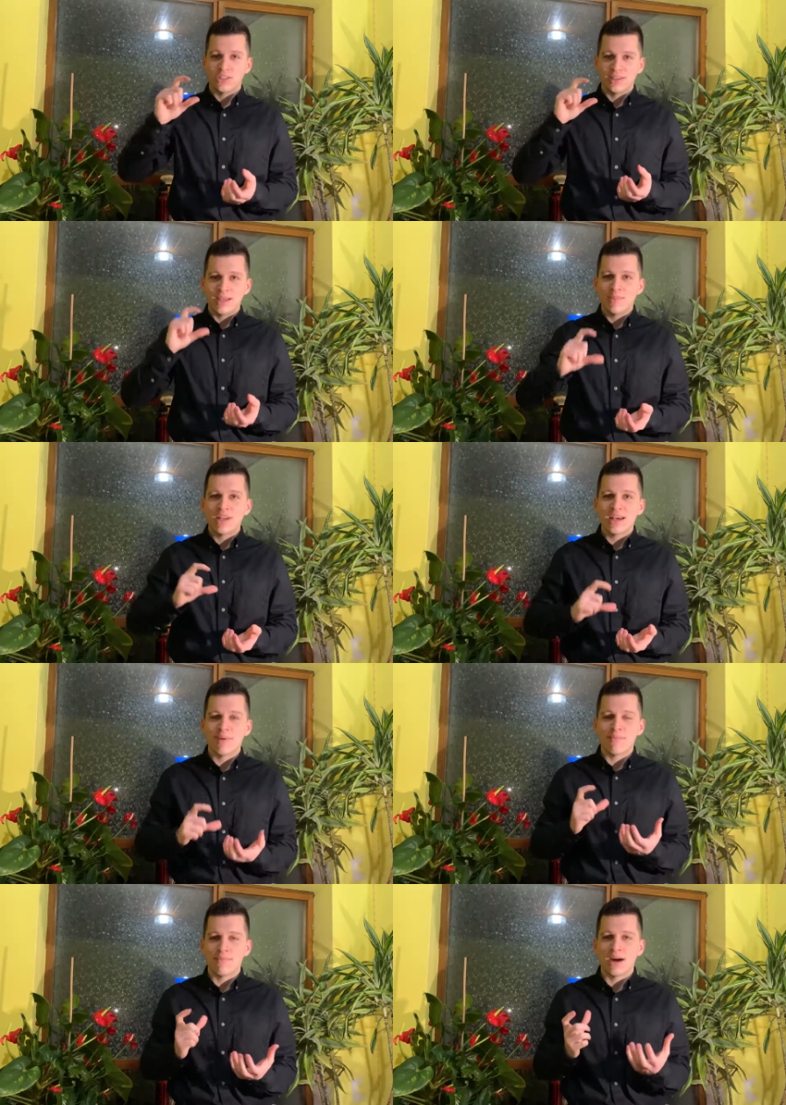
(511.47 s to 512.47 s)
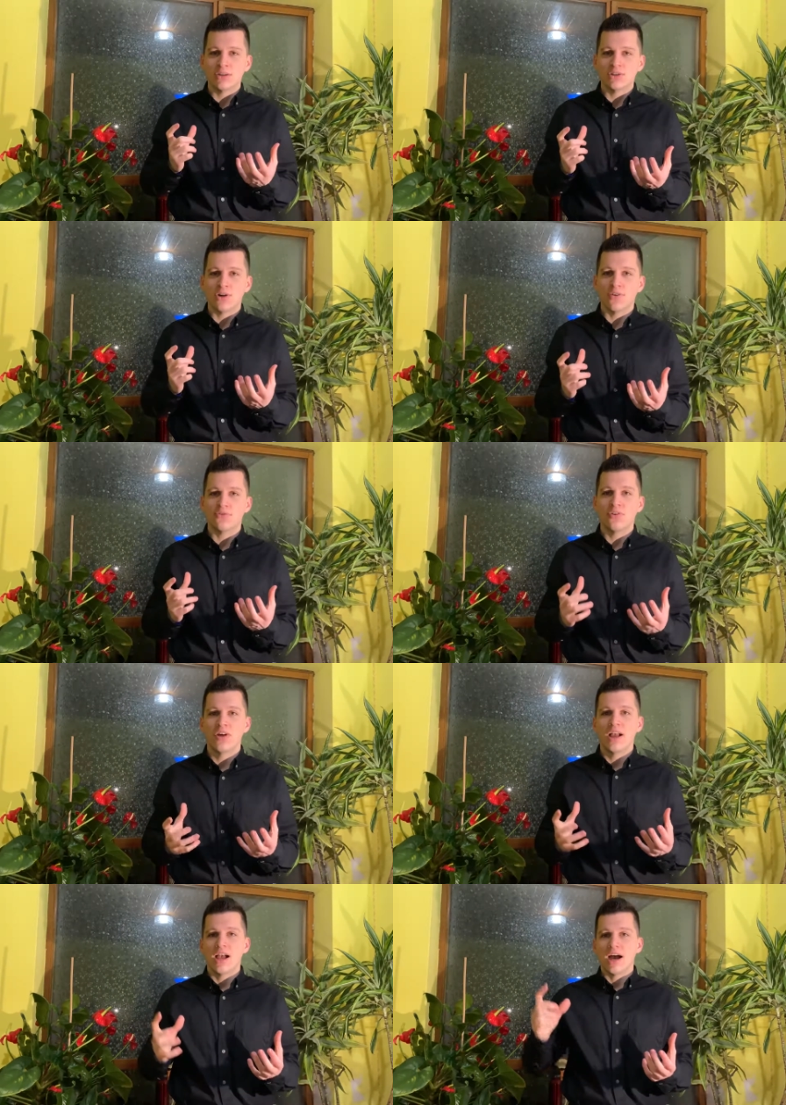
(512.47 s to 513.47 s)
limited amount of
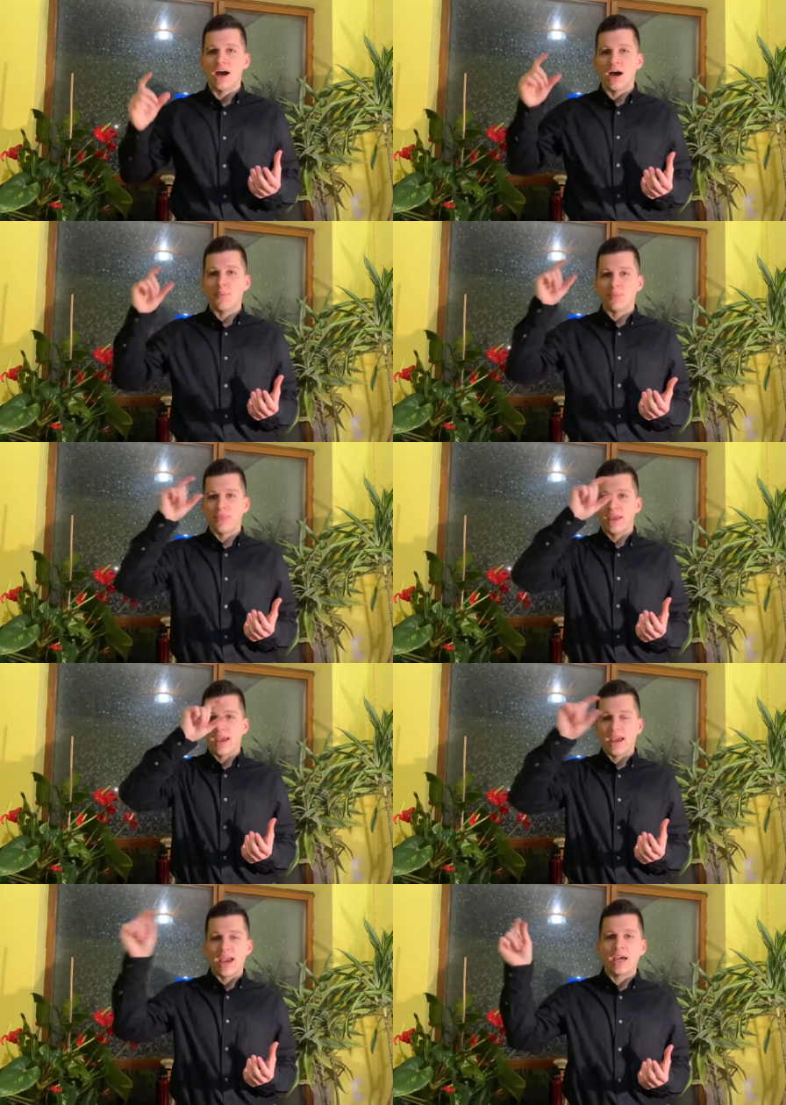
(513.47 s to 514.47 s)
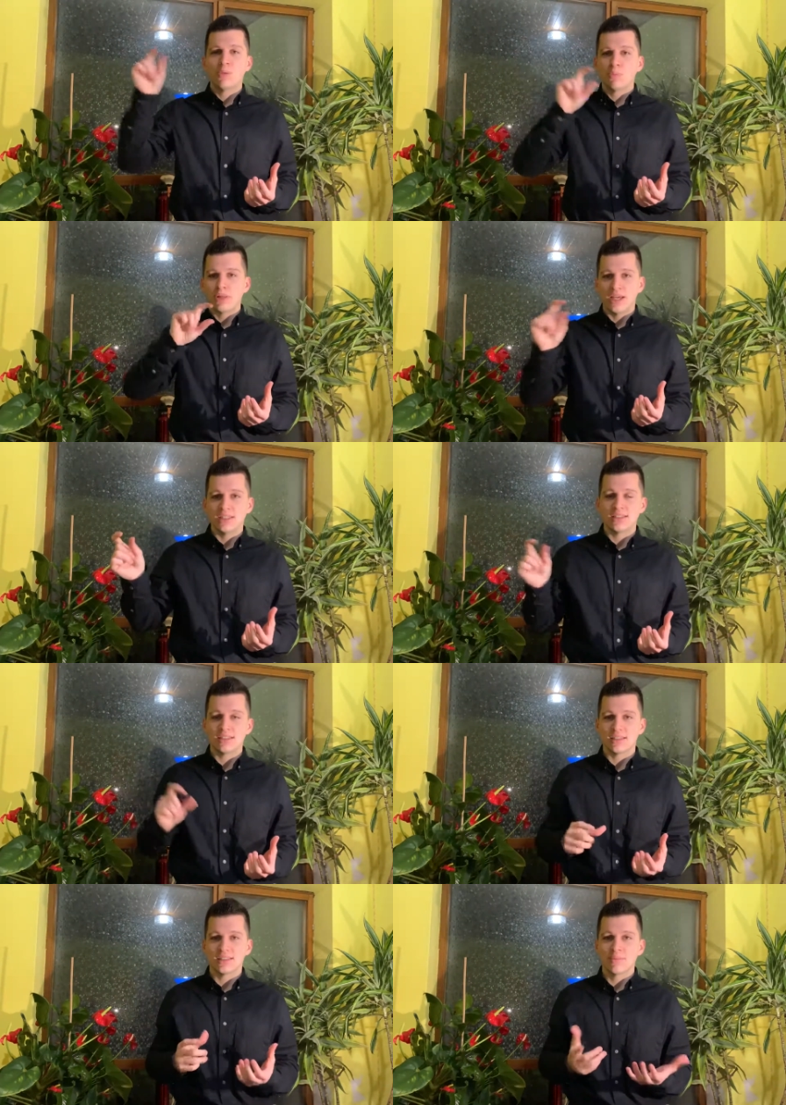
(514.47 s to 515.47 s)
ad
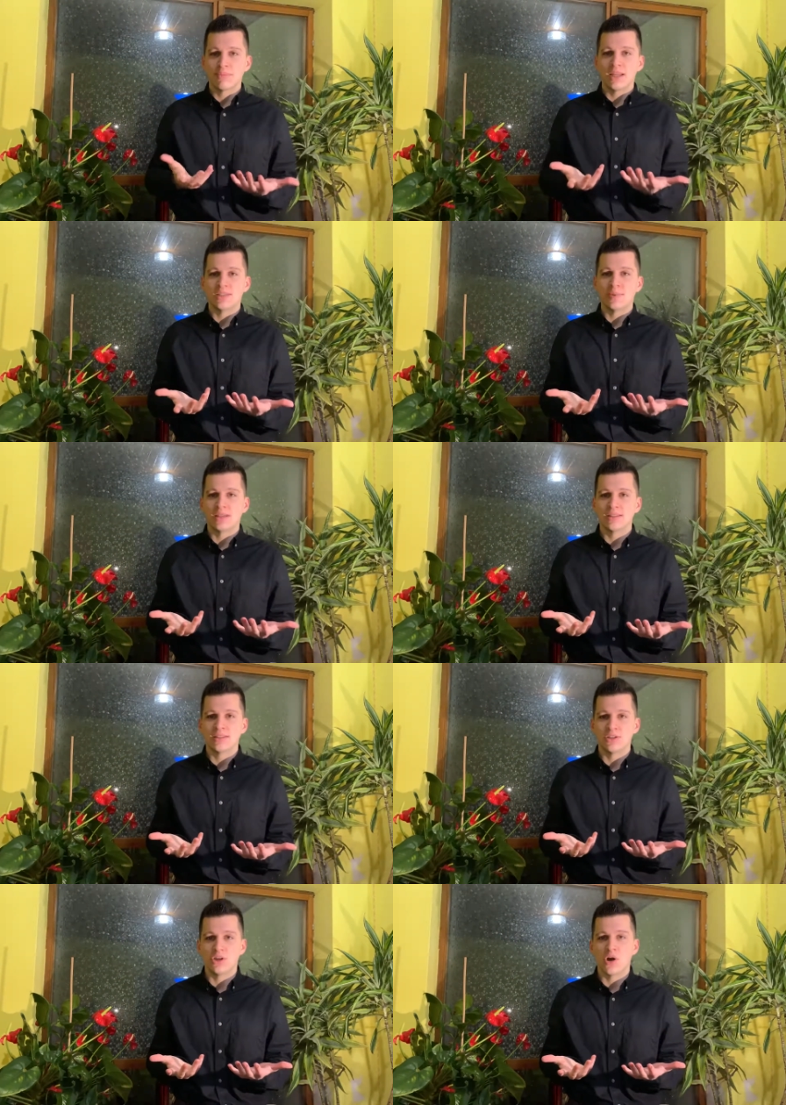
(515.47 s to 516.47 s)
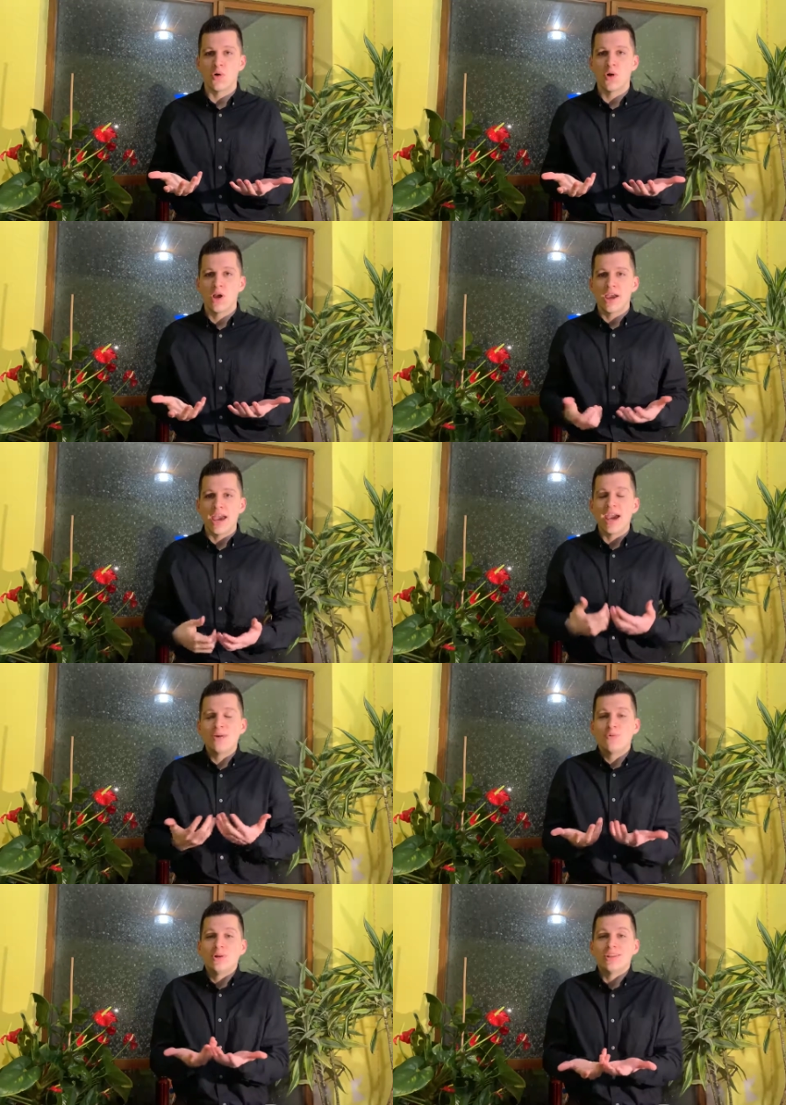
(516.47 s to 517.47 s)
placements,
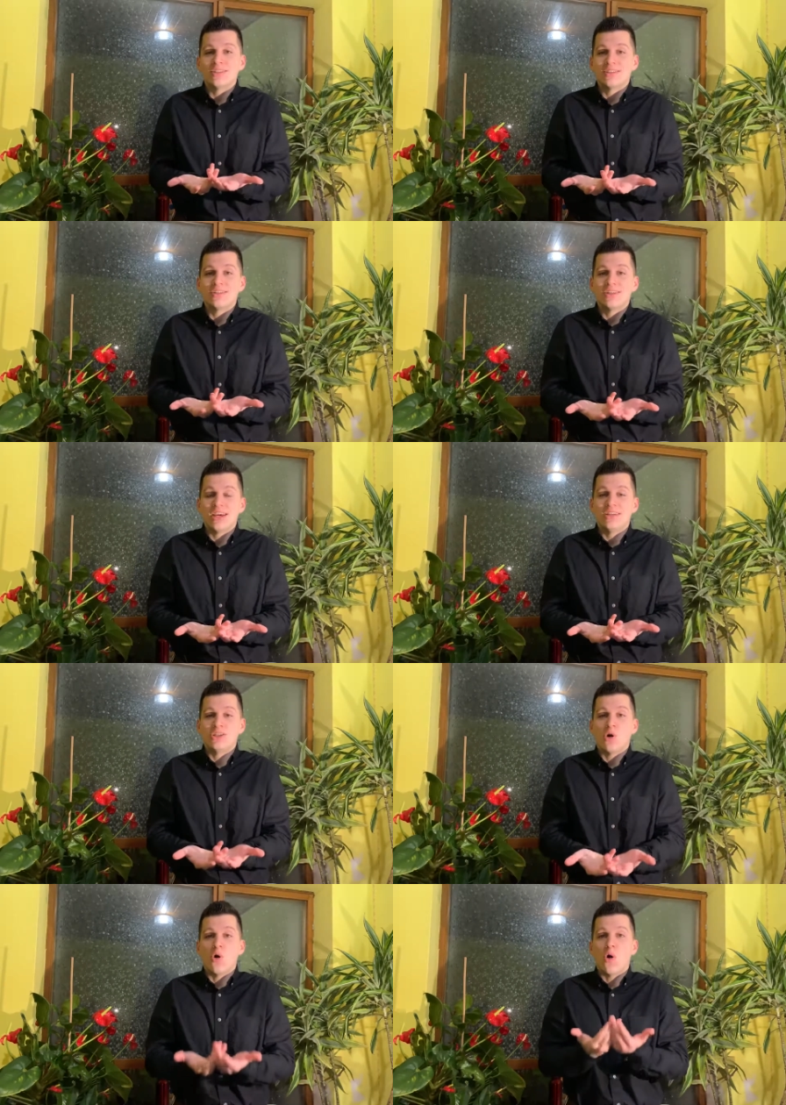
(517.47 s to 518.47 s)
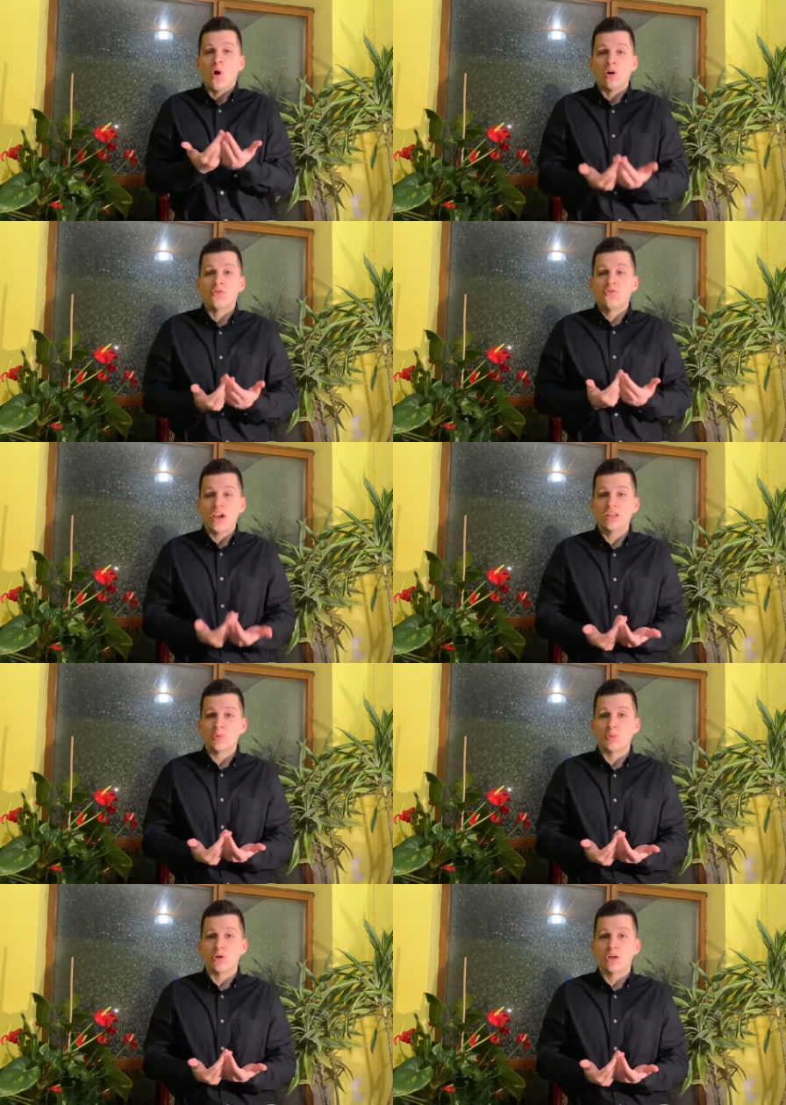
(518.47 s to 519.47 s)
ad real estate on
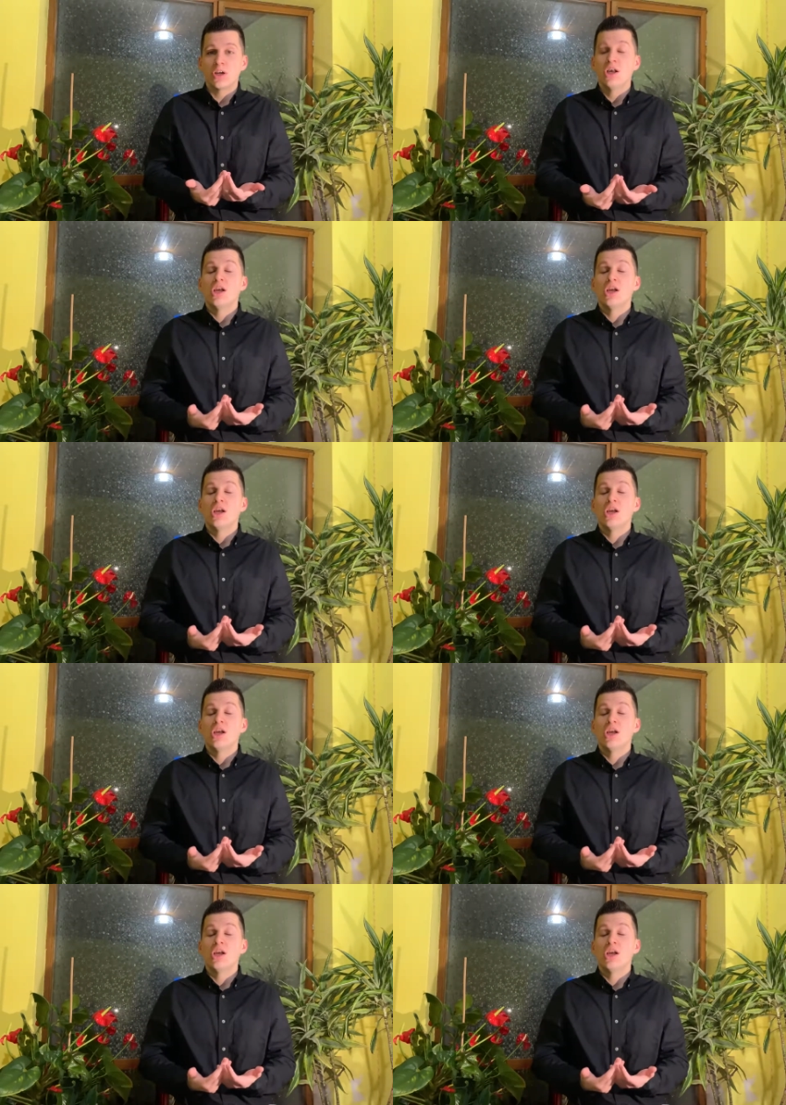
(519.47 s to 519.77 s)
Facebook,